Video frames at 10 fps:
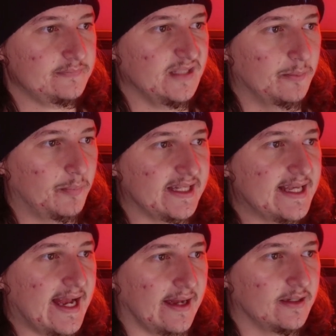But
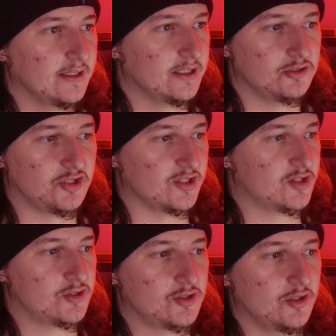yeah,
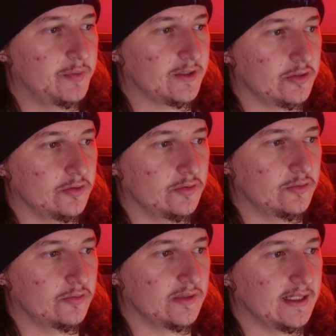just super
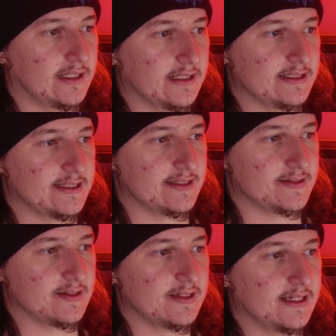cool
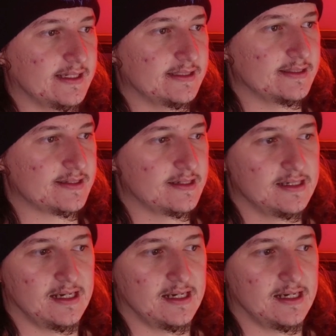designs,